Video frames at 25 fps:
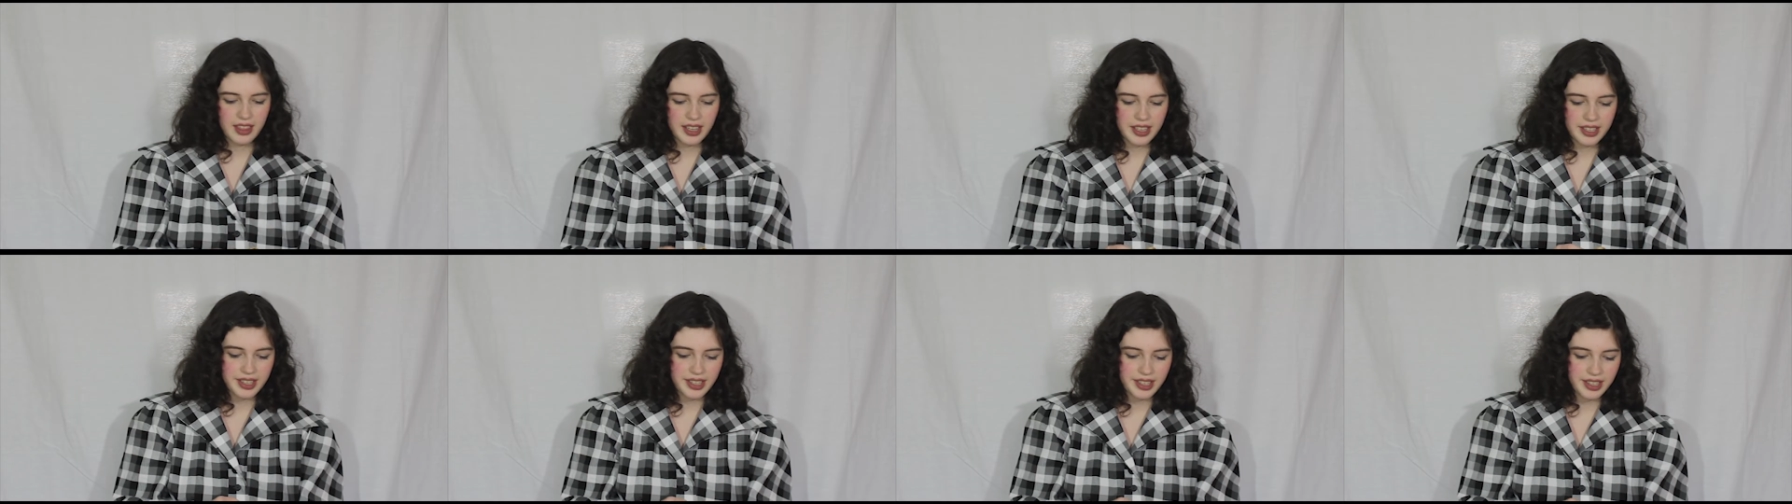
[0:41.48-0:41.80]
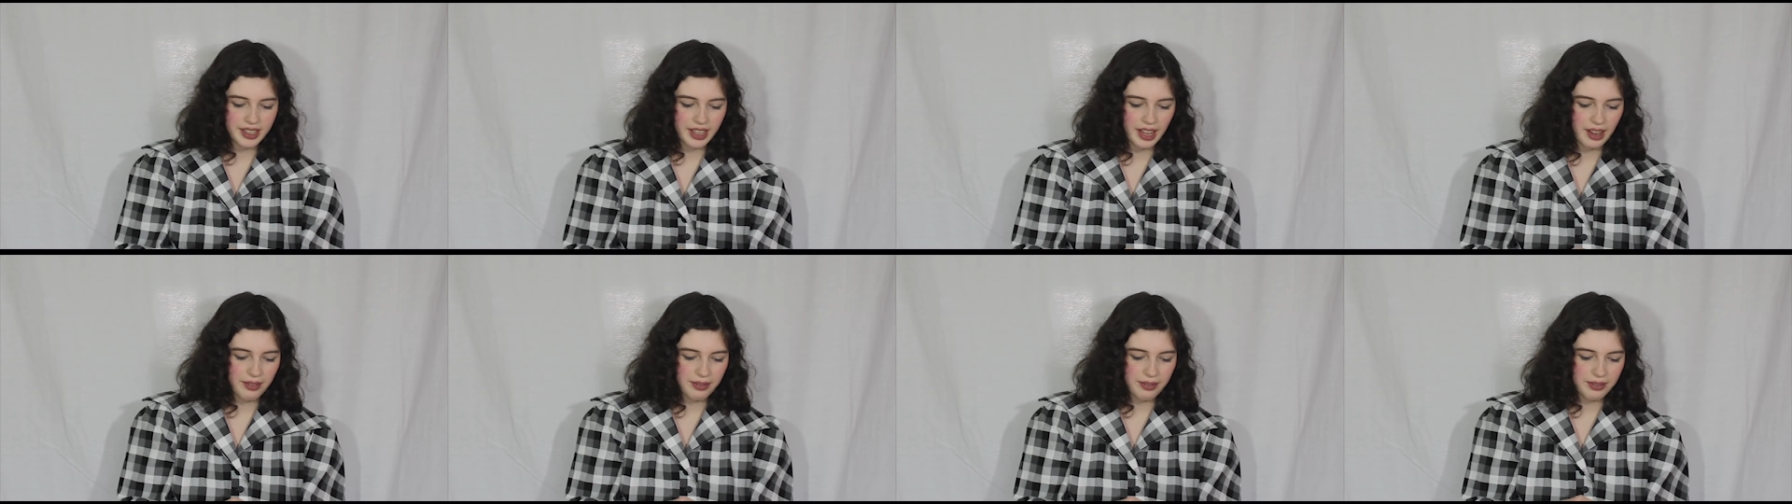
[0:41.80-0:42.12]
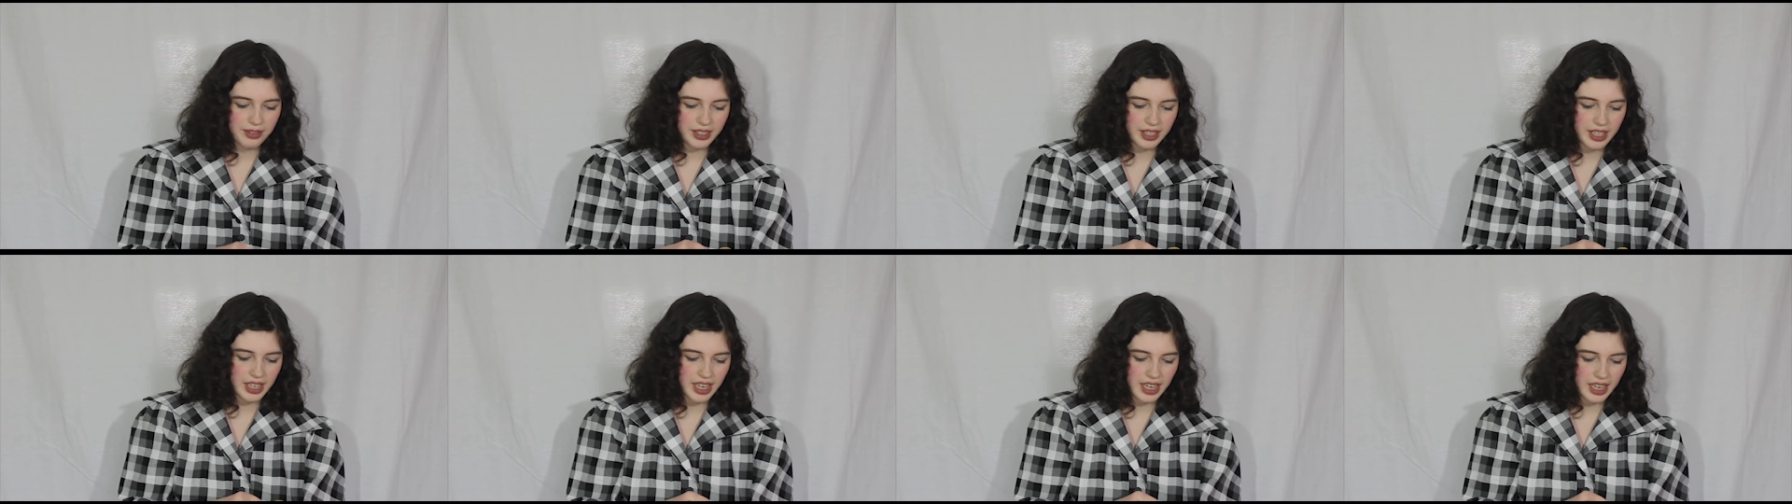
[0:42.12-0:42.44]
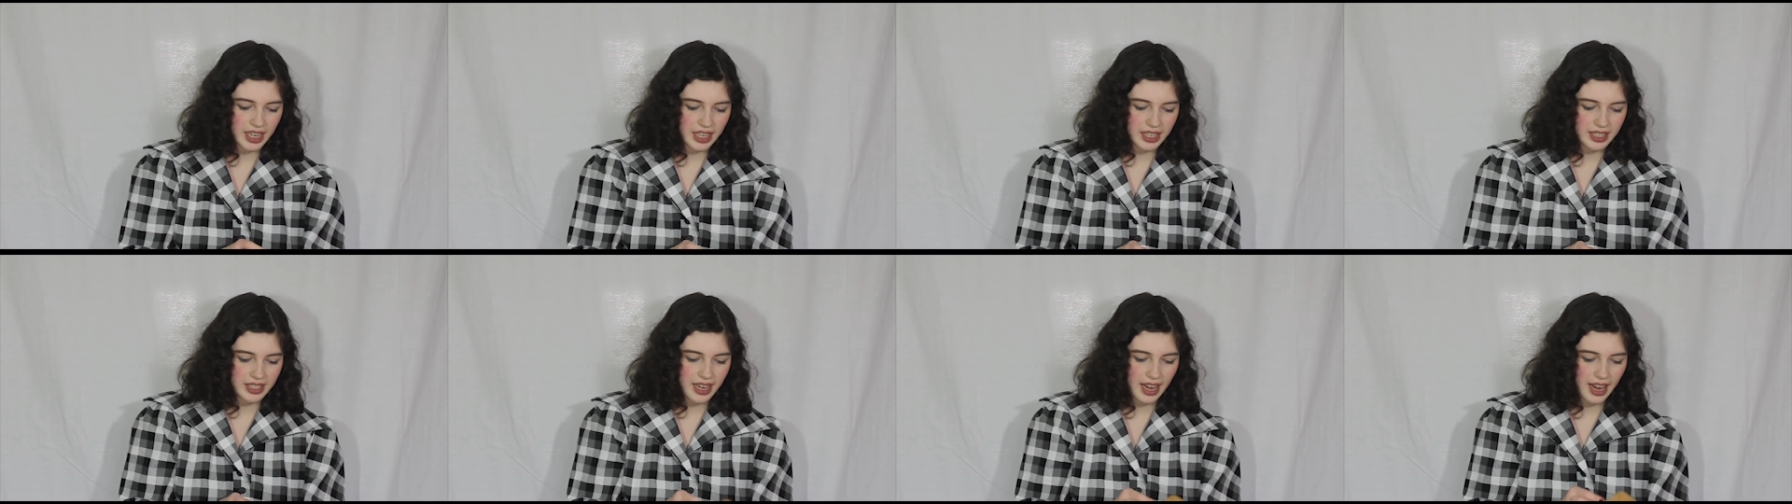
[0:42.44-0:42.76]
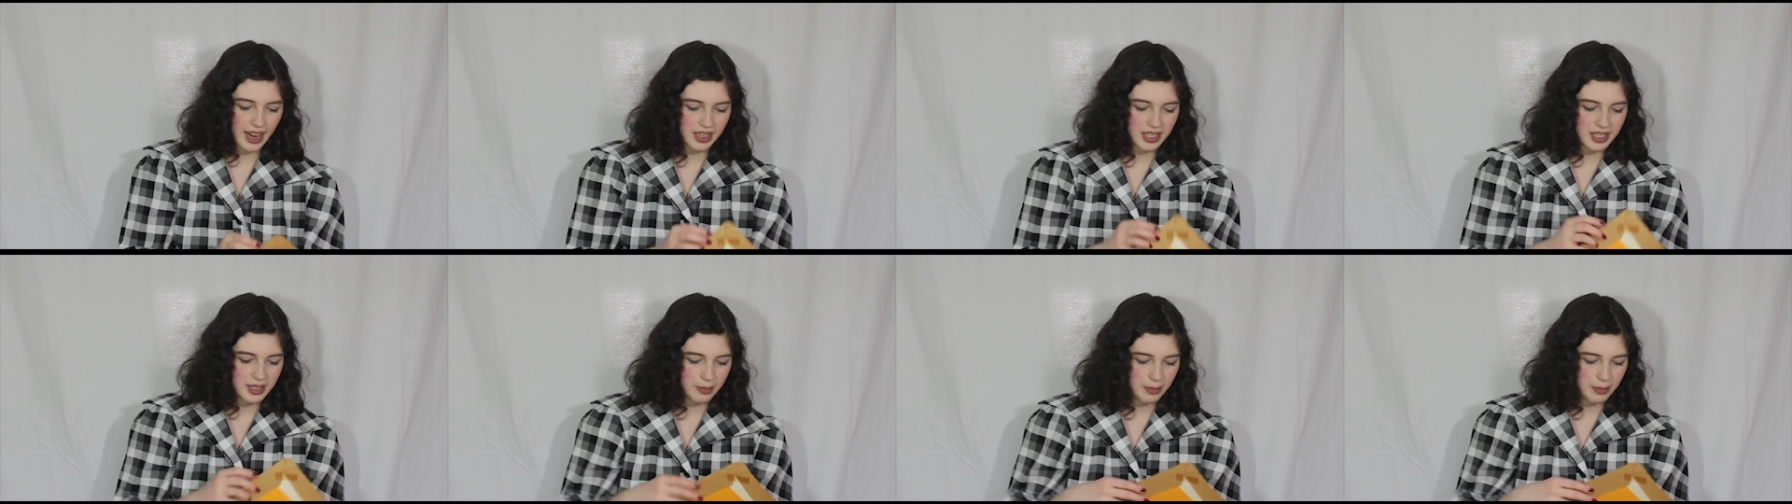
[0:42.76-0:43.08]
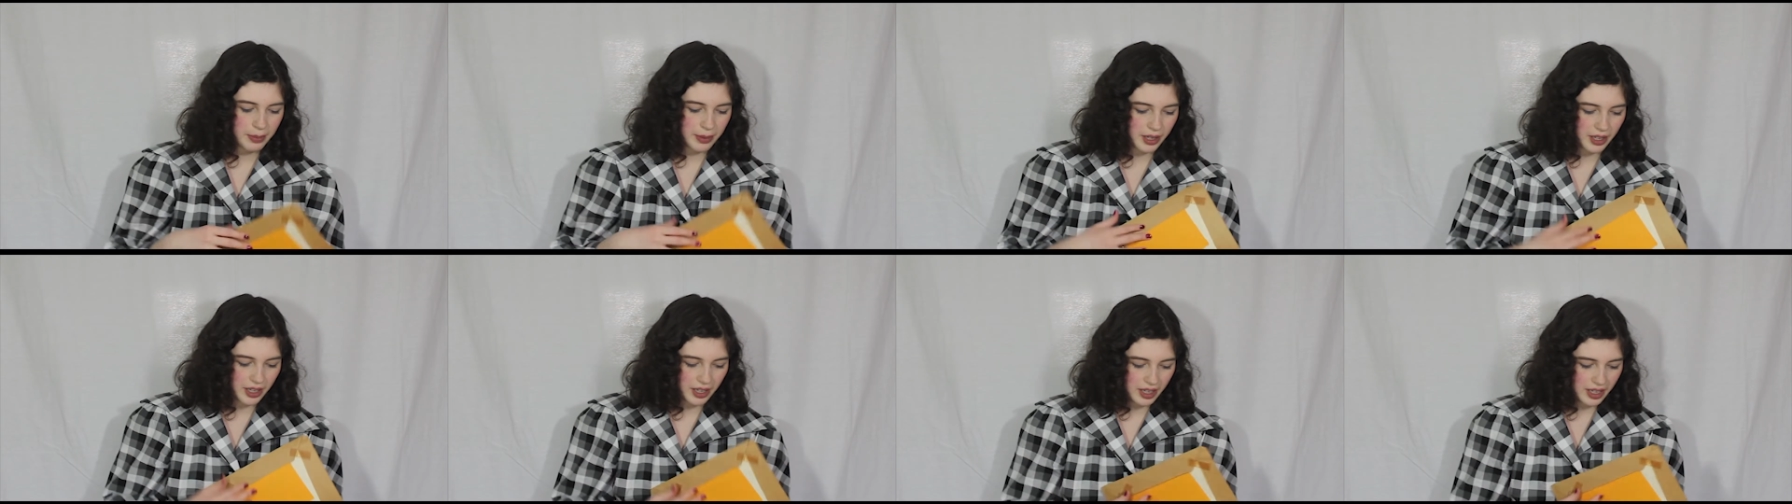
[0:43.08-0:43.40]
this lovely
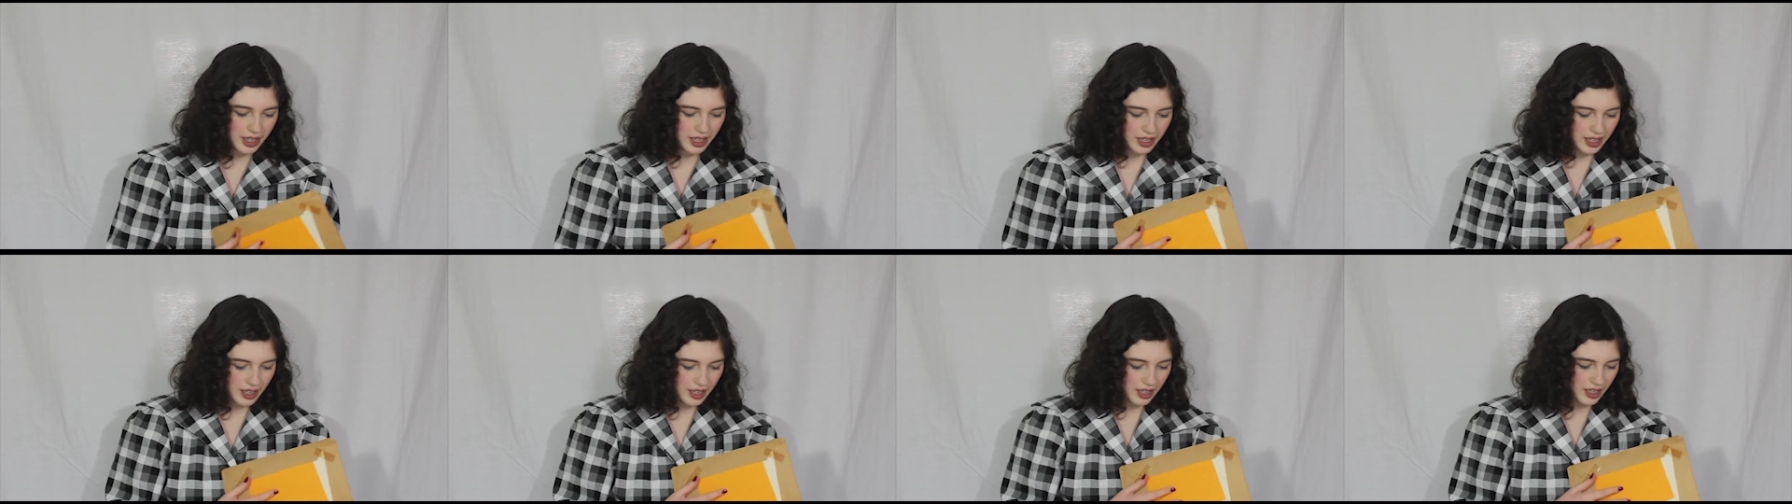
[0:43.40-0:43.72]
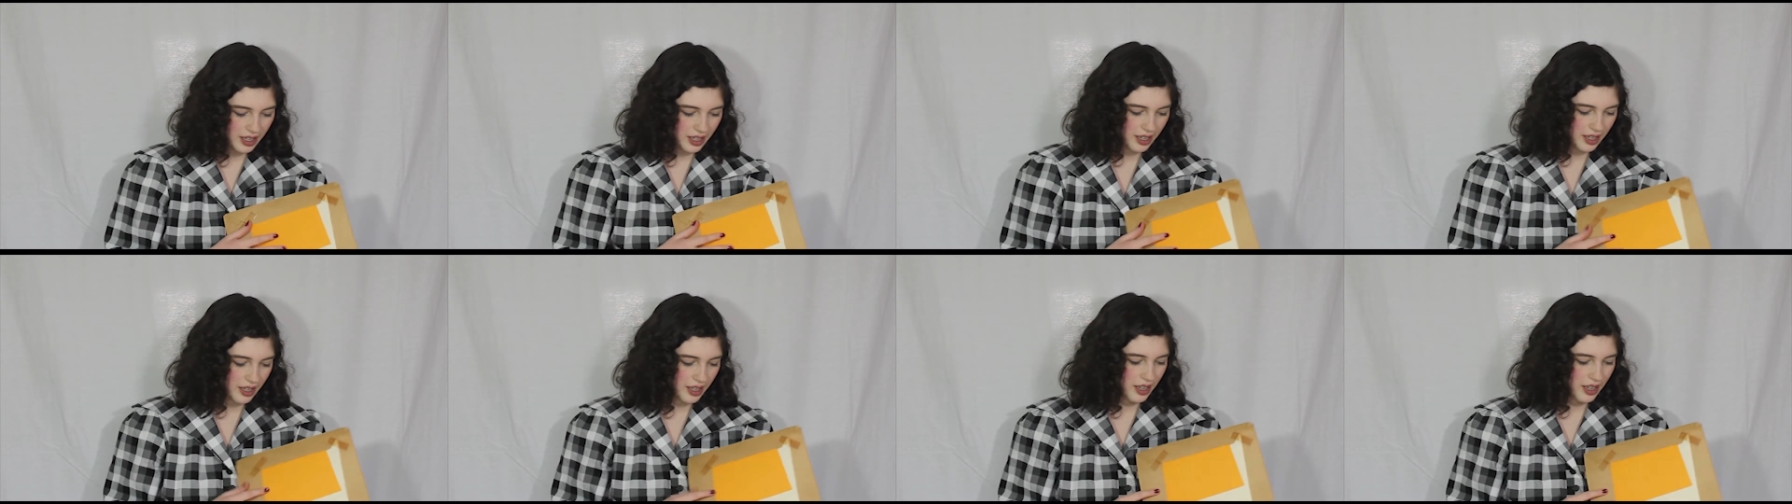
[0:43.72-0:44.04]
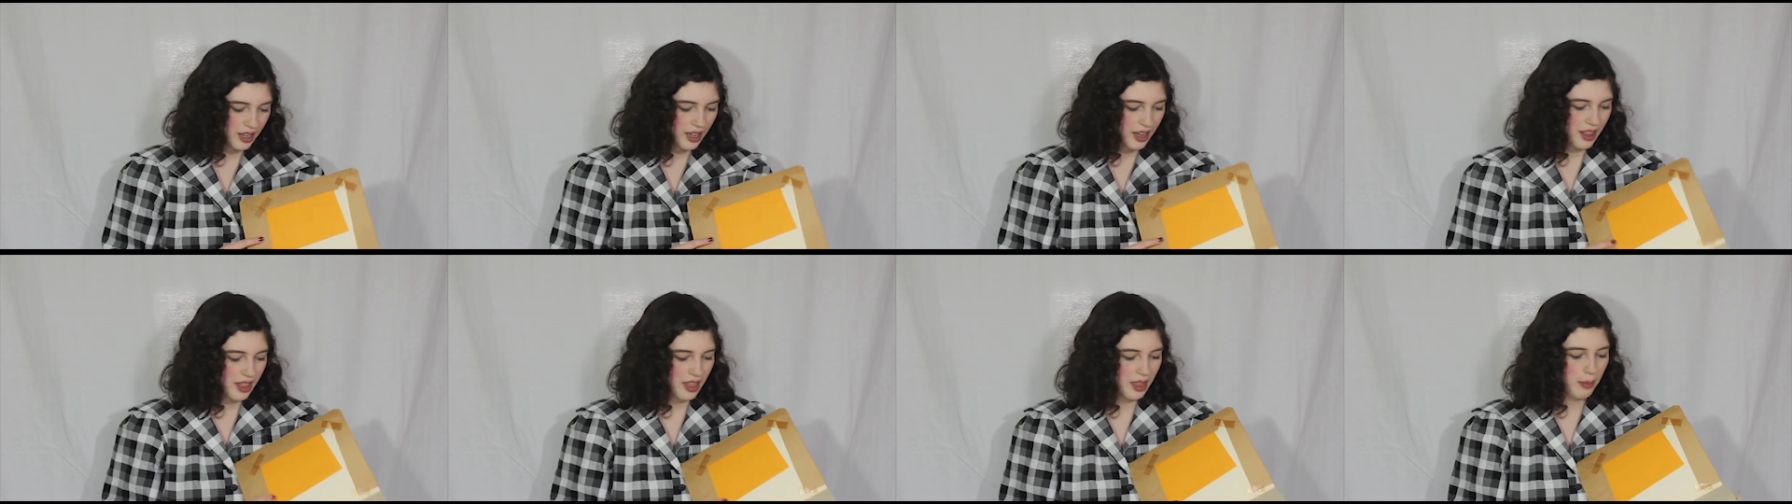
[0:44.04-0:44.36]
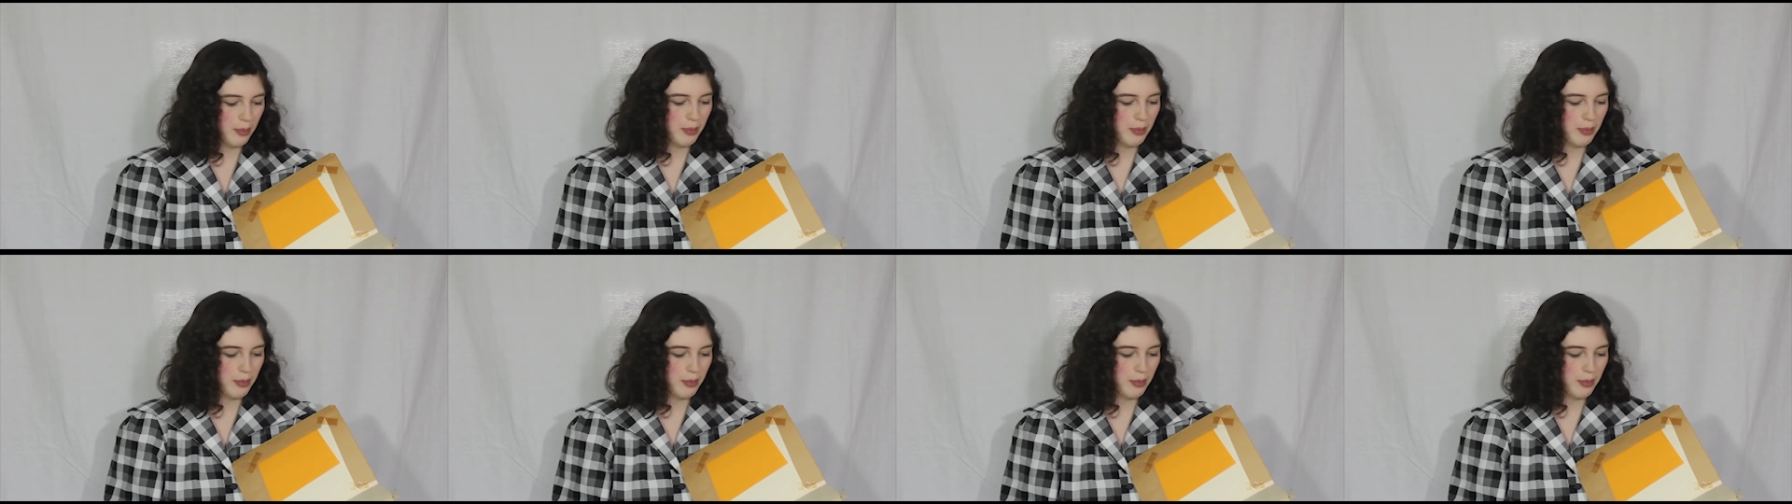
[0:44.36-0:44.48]
textbook, The